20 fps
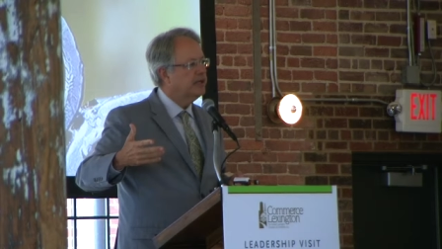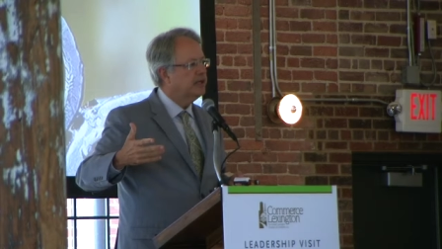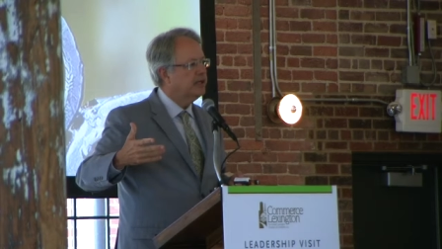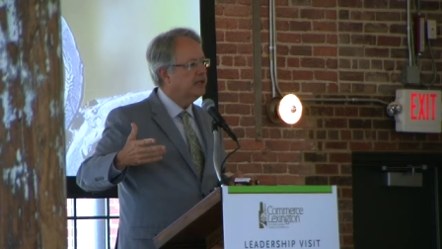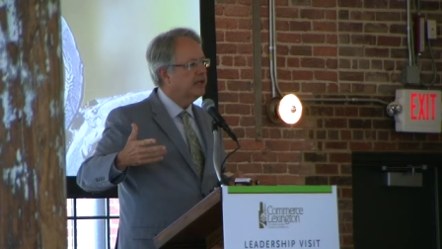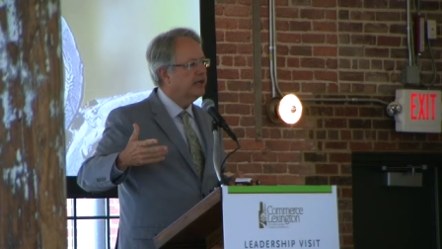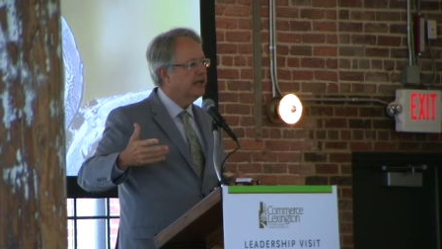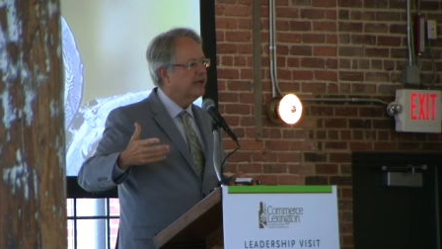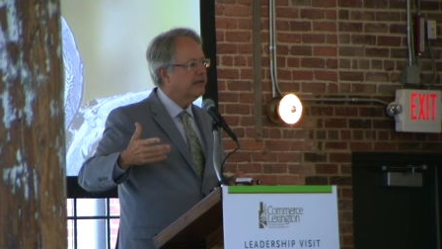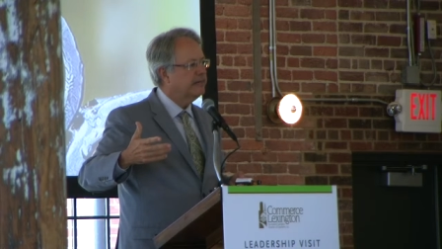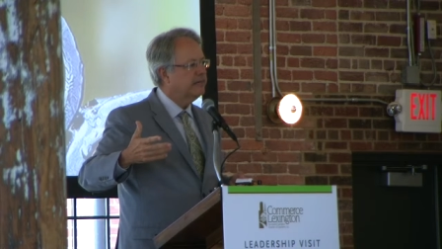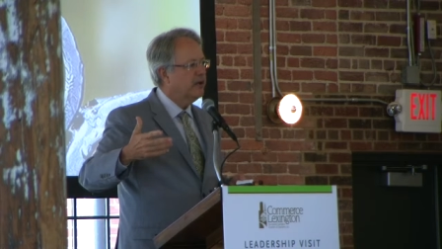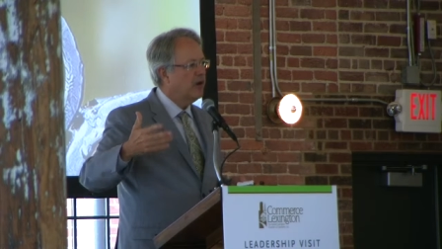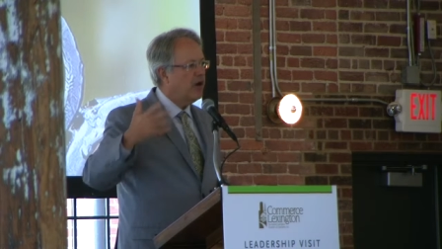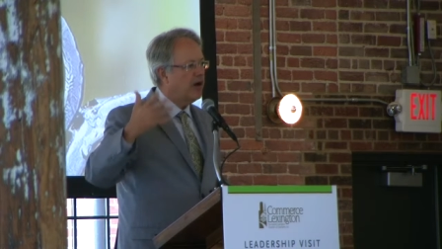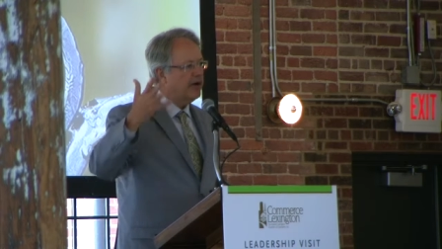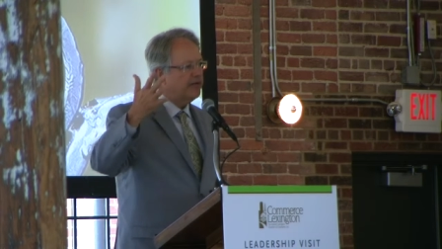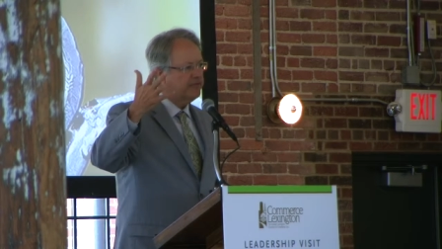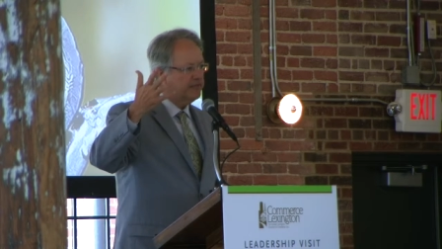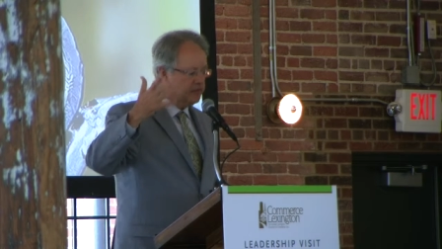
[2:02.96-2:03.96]
at
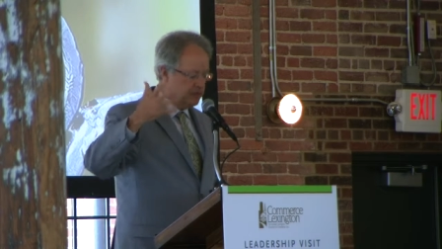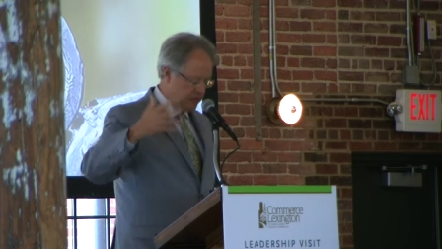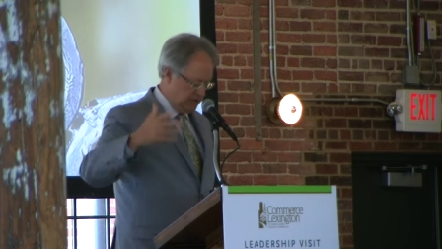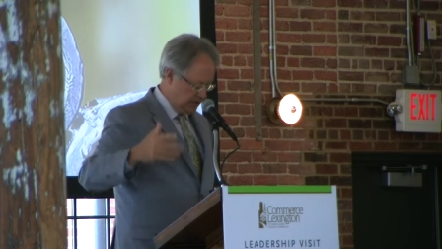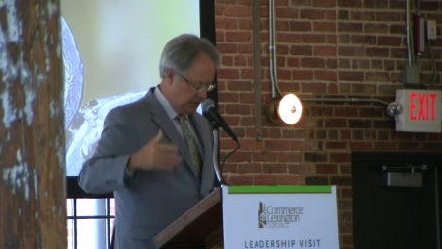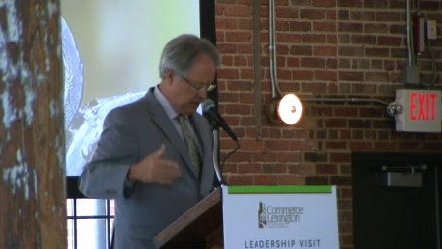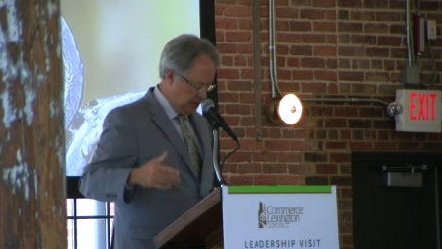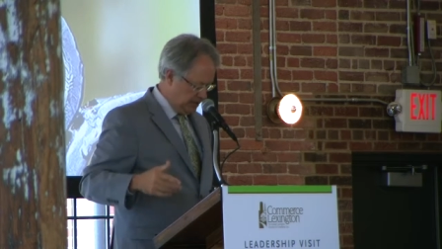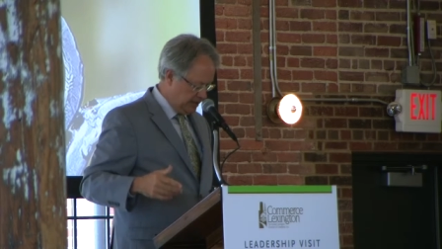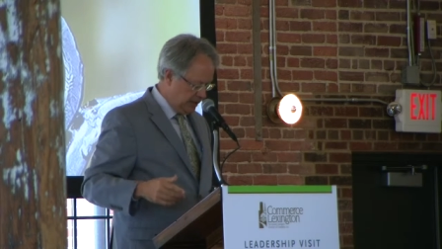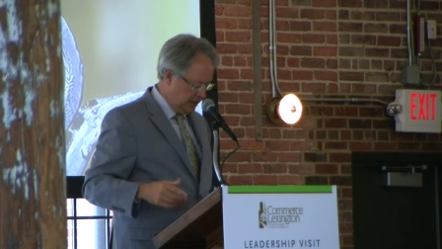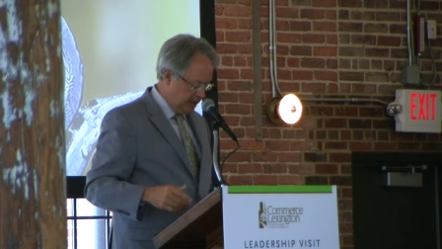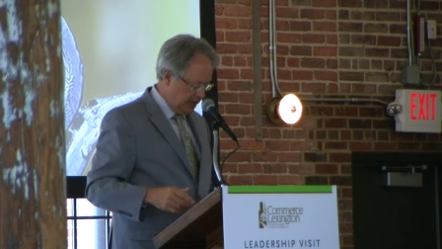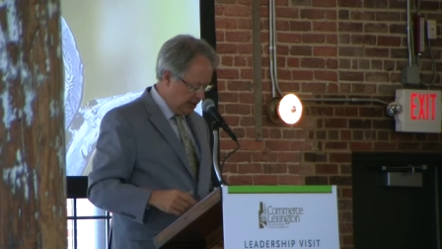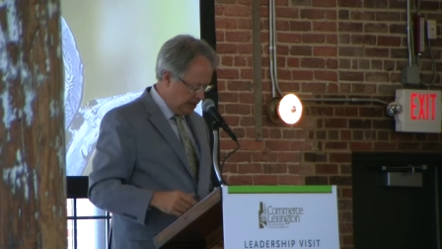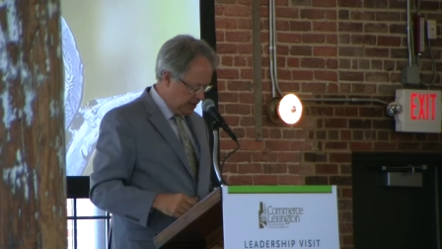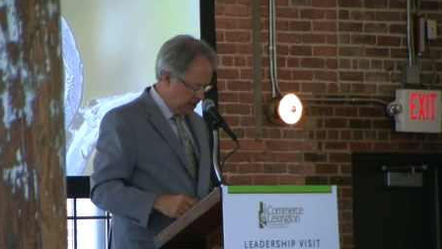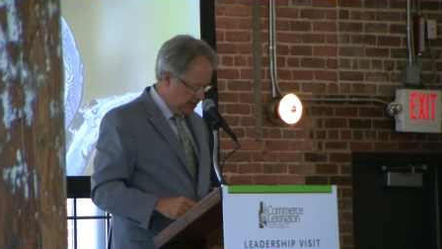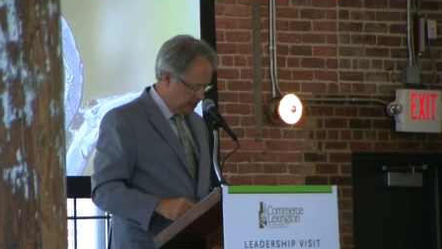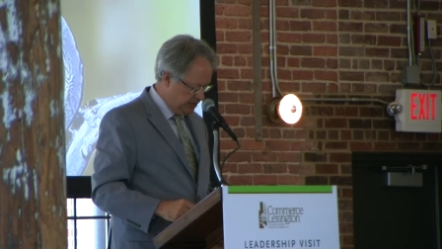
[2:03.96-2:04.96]
Harvard, the
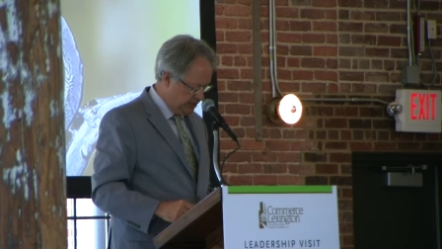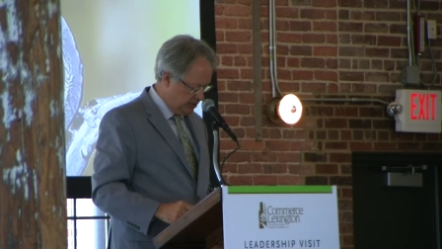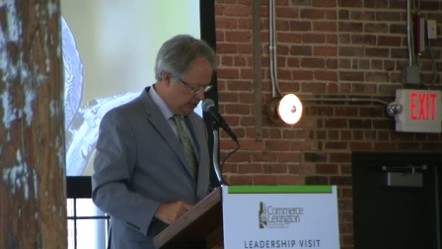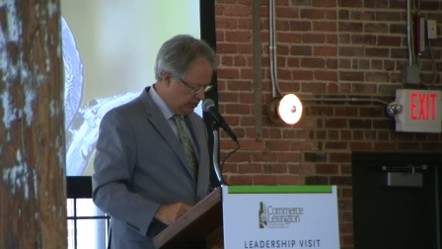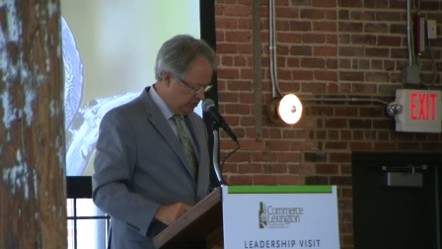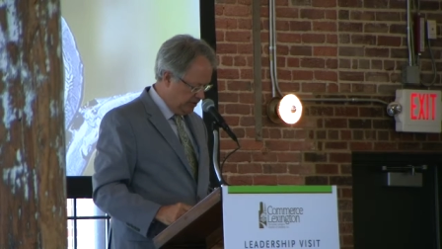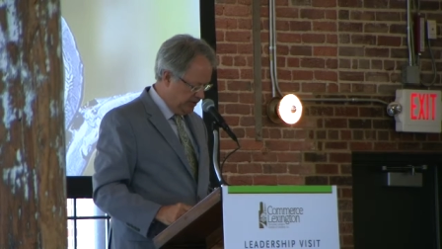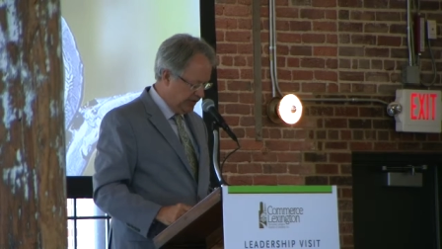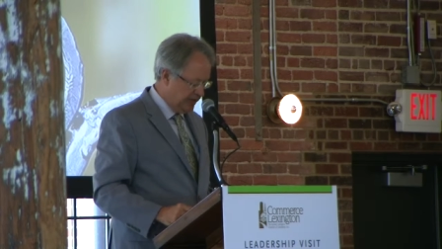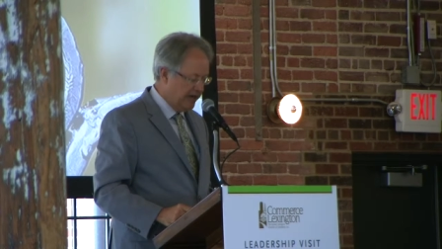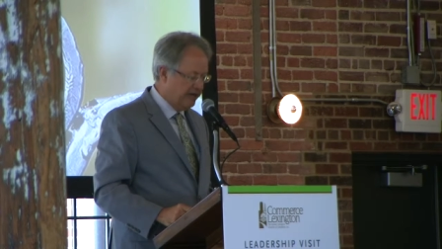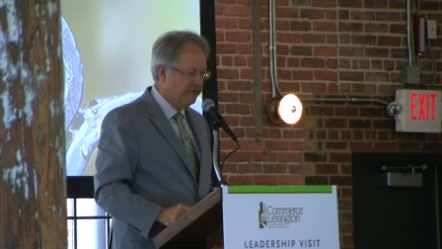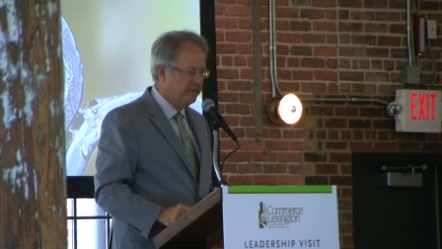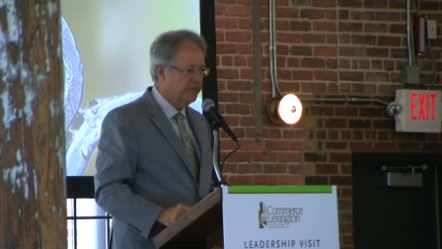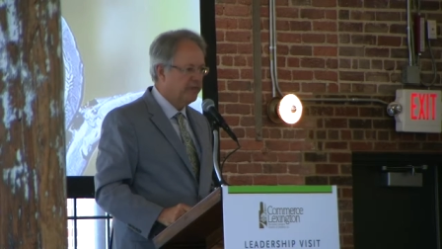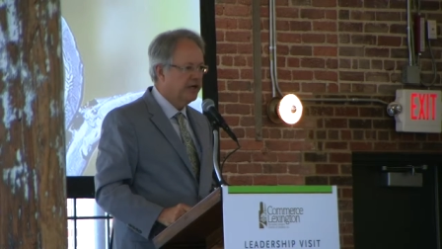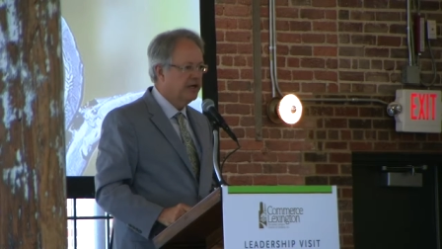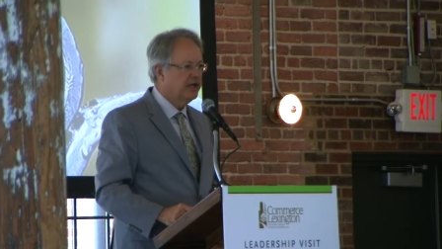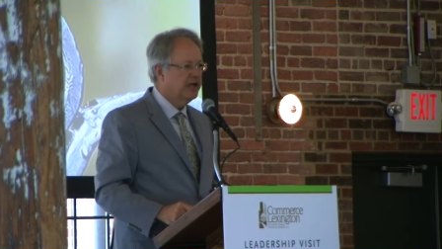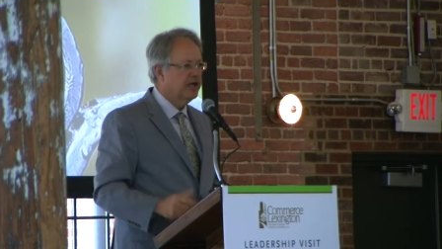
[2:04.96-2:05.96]
Kennedy School of
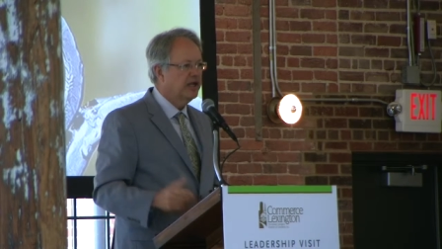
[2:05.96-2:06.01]
Government,